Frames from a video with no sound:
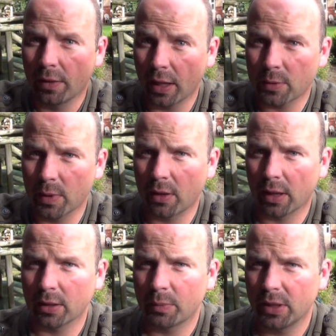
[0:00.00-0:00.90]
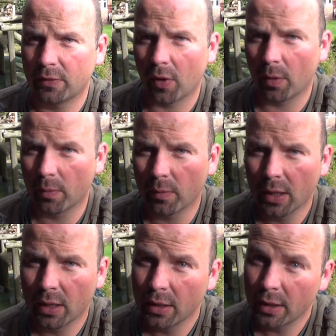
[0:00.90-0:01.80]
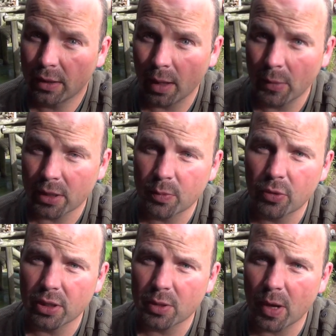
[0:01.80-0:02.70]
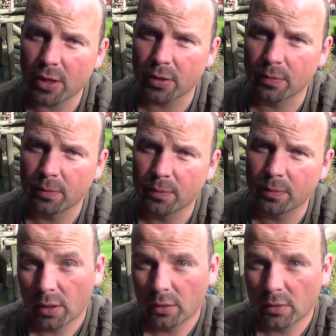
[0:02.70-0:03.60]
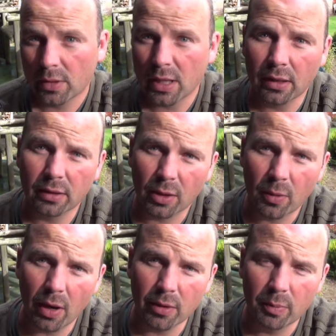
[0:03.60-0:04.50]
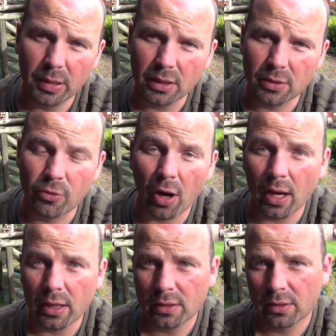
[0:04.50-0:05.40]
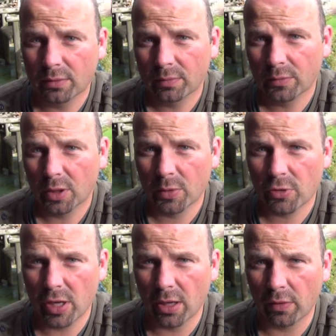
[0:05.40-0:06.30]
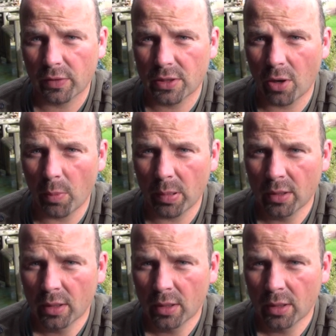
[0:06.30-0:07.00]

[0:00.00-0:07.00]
That's where I get the peat from. And that makes it pretty special. Standard aquarium peat is dried, comes straight off the top.